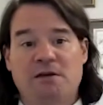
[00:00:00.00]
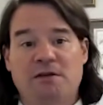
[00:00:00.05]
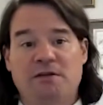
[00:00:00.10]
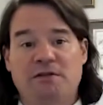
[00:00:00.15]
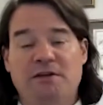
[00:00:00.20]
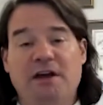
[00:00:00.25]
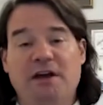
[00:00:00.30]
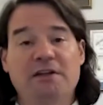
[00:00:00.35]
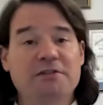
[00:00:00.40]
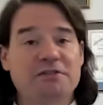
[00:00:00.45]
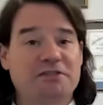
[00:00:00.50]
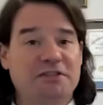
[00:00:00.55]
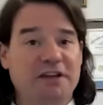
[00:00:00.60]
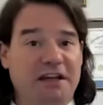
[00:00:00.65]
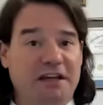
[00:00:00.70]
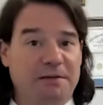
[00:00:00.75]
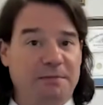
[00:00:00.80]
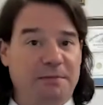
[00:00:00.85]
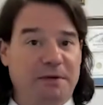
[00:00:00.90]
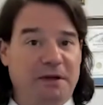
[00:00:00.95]
The other
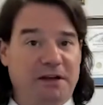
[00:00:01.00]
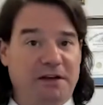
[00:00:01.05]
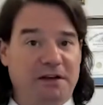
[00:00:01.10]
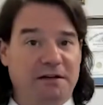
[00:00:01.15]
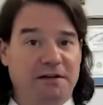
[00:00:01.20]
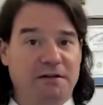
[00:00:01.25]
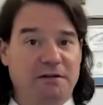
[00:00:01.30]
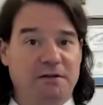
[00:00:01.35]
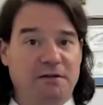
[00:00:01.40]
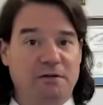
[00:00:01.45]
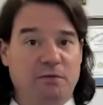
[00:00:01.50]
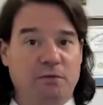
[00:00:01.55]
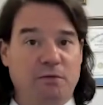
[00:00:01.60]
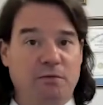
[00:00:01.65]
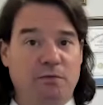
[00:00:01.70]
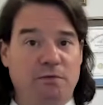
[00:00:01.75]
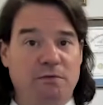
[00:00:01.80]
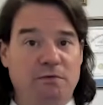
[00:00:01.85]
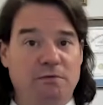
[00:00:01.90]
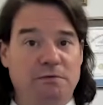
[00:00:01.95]
second opinion
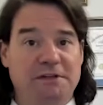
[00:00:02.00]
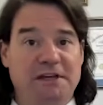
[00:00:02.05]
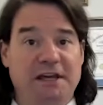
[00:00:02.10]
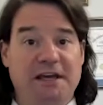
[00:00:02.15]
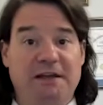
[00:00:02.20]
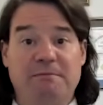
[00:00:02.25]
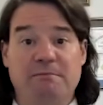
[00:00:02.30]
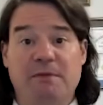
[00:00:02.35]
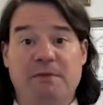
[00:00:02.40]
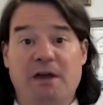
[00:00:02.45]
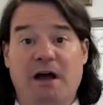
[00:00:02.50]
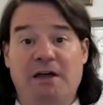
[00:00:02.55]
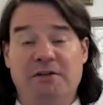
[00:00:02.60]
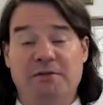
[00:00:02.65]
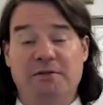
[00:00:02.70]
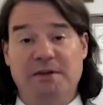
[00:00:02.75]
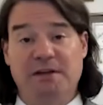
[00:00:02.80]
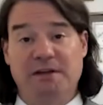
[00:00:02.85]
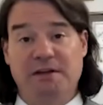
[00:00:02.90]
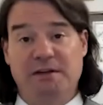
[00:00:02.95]
can
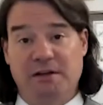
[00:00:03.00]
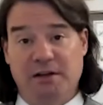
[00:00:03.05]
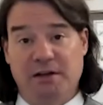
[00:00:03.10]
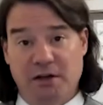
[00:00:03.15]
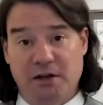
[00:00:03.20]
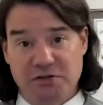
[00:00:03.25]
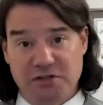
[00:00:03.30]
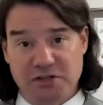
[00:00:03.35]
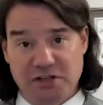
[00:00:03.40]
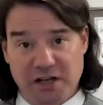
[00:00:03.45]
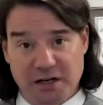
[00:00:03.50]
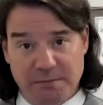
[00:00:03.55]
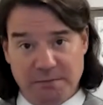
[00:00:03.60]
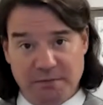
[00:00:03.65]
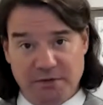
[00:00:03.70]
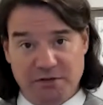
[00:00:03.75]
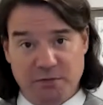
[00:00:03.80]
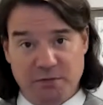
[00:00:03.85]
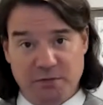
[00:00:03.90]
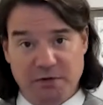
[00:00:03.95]
either be negotiated
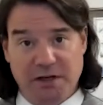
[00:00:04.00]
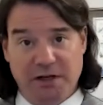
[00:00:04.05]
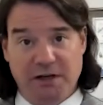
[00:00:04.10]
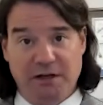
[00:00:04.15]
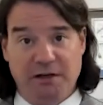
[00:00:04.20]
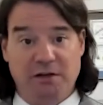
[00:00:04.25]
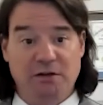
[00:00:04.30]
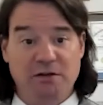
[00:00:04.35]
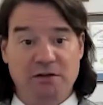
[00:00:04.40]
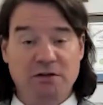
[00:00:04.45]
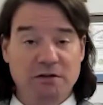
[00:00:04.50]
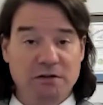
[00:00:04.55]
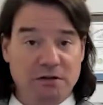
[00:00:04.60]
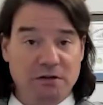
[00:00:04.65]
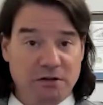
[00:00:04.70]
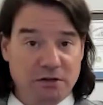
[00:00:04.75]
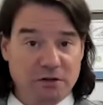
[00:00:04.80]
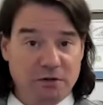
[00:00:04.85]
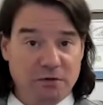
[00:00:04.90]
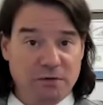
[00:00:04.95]
between
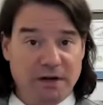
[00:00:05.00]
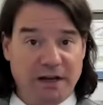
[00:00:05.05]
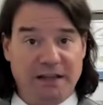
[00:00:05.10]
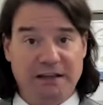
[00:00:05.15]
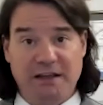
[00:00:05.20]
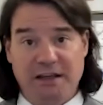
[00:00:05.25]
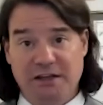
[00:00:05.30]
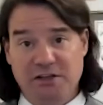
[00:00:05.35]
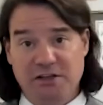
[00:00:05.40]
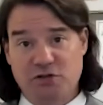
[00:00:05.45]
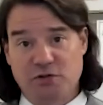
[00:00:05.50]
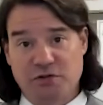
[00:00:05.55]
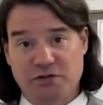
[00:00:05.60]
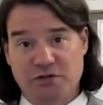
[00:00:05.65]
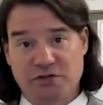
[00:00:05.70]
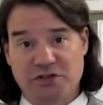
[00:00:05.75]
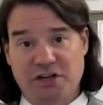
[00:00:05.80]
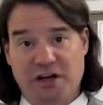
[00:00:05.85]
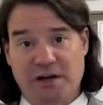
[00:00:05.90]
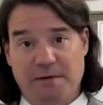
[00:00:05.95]
you and the
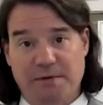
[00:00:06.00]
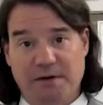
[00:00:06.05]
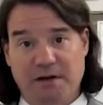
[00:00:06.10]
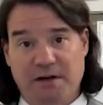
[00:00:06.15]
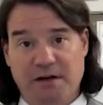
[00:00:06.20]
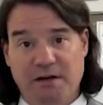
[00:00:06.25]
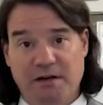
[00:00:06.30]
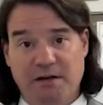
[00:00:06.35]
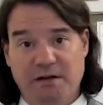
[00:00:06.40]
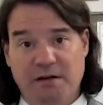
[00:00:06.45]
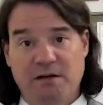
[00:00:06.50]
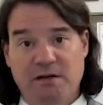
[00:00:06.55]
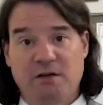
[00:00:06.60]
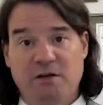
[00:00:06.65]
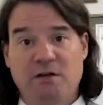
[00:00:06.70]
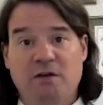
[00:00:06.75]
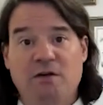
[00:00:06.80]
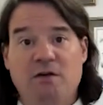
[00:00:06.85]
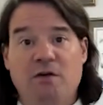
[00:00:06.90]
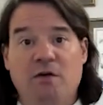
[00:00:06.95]
insurance company
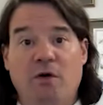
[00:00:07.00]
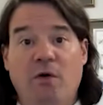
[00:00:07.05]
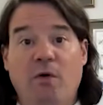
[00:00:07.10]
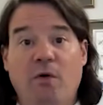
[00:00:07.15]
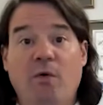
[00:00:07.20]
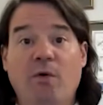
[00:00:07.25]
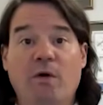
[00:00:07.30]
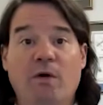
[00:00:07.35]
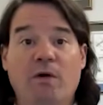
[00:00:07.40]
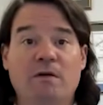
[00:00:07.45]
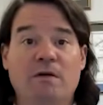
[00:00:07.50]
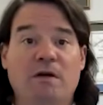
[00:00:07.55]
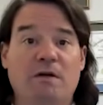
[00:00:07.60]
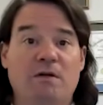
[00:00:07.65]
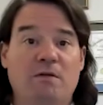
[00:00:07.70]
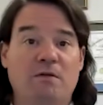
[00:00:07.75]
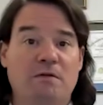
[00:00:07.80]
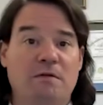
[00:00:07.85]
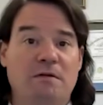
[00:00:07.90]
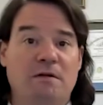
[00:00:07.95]
or
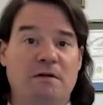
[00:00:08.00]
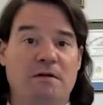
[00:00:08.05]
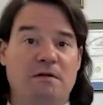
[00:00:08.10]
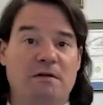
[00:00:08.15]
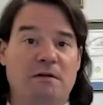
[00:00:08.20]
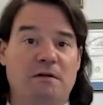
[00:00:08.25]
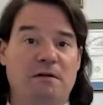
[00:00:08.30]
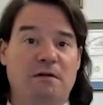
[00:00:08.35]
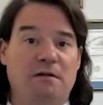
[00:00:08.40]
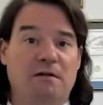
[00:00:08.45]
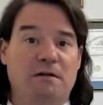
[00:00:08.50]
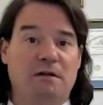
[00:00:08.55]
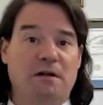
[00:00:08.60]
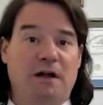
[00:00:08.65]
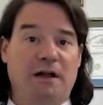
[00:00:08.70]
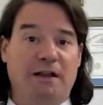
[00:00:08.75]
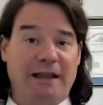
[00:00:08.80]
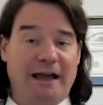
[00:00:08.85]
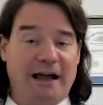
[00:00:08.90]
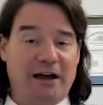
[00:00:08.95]

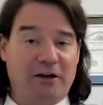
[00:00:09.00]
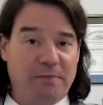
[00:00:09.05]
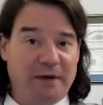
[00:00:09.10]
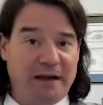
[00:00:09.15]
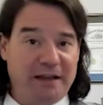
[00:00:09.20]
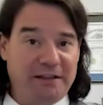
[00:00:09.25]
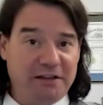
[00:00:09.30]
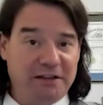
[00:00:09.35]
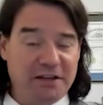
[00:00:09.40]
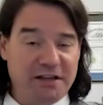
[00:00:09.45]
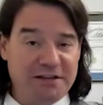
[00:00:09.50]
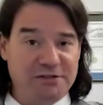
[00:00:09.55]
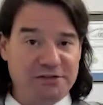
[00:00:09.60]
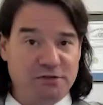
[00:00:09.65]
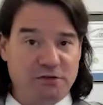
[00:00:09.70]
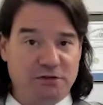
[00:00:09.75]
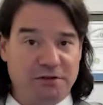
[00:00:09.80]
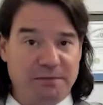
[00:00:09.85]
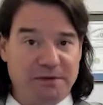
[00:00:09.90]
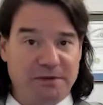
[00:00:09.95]
allowed by the
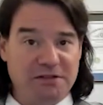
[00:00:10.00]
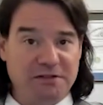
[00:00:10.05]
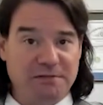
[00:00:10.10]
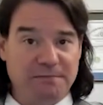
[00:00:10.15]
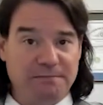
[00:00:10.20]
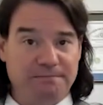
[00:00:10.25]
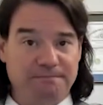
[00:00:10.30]
industrial commission.